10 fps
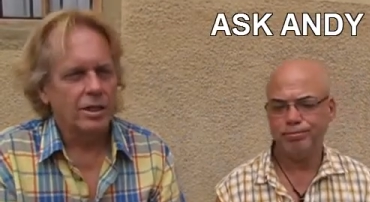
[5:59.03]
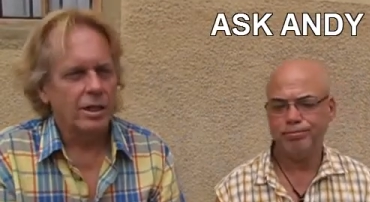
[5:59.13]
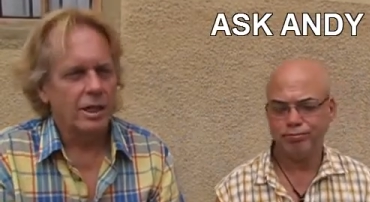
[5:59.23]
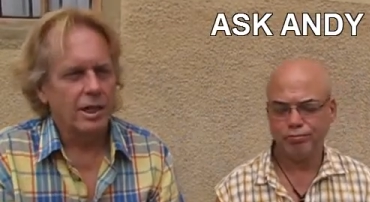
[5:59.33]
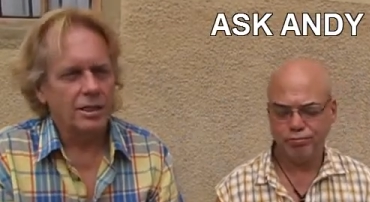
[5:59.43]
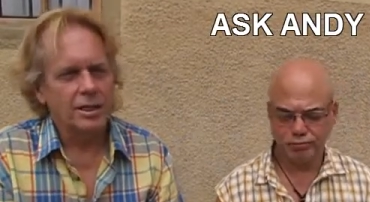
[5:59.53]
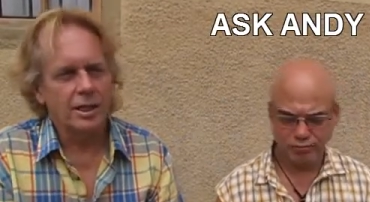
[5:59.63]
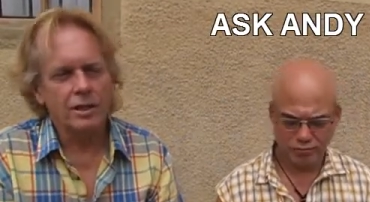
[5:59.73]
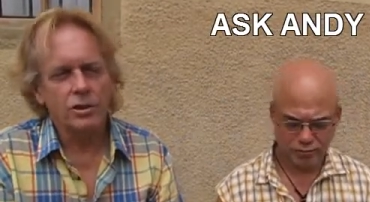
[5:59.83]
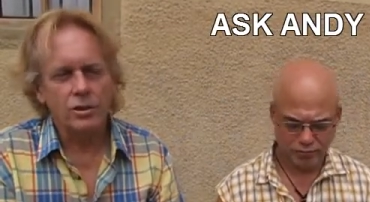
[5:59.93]
Speaker 1: Uh,
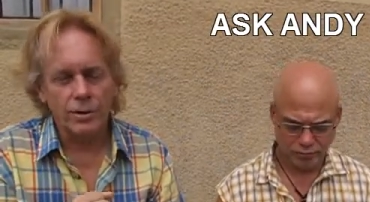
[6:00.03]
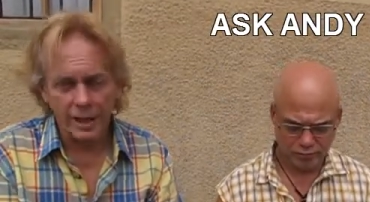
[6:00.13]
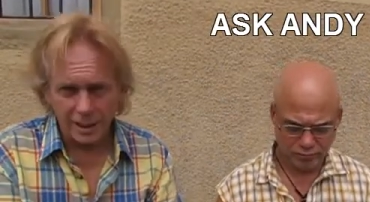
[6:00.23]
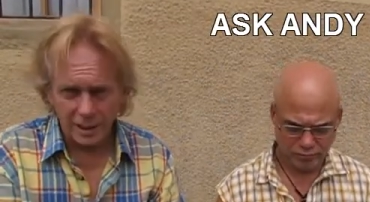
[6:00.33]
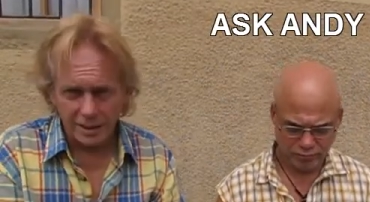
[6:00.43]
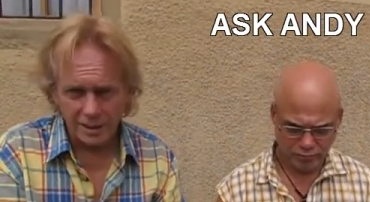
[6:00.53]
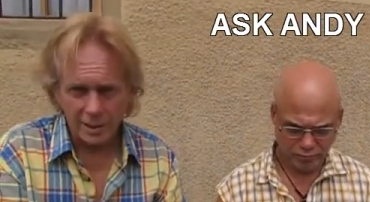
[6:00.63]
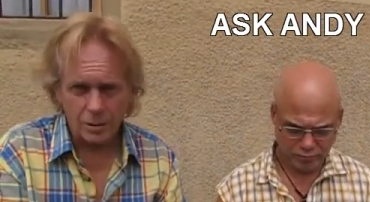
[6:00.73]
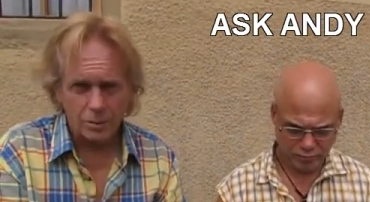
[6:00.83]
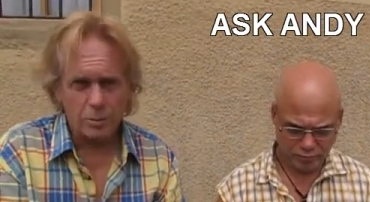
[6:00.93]
getting new credit cards
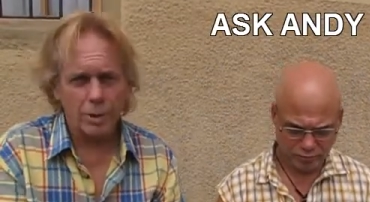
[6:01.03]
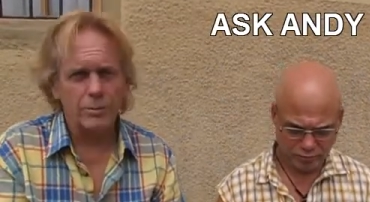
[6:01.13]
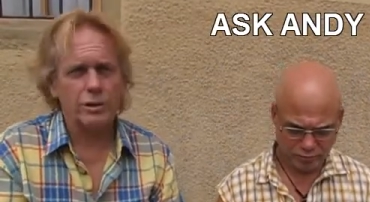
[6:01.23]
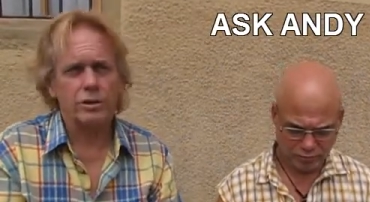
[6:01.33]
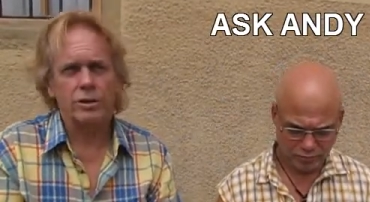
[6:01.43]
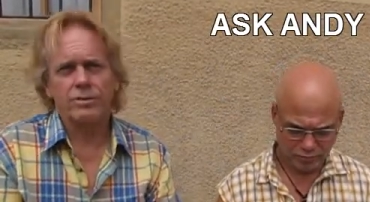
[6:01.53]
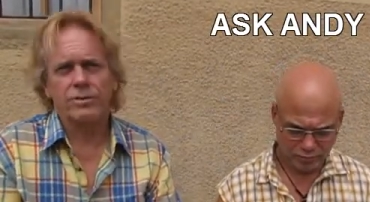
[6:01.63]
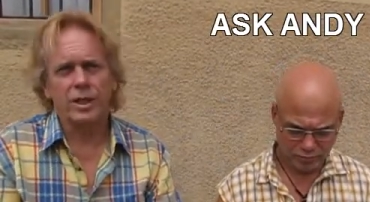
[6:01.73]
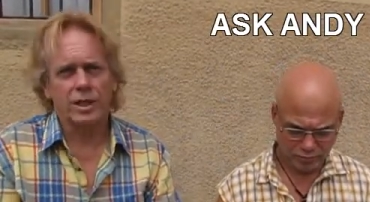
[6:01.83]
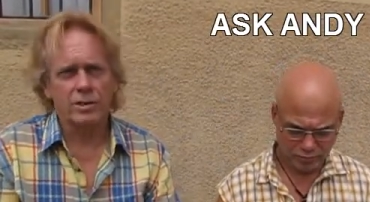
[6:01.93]
now. What would you do
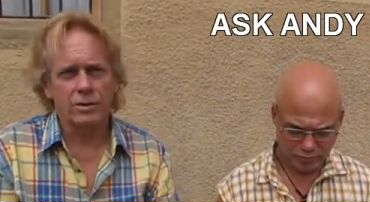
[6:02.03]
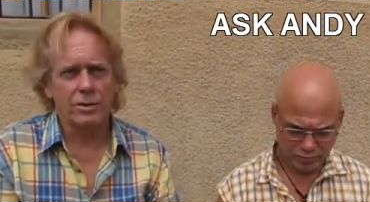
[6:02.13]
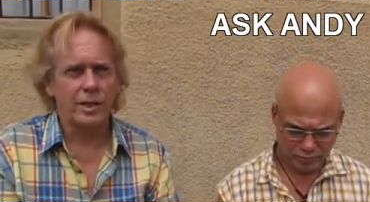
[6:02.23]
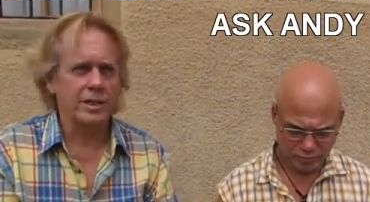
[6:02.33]
for getting new credit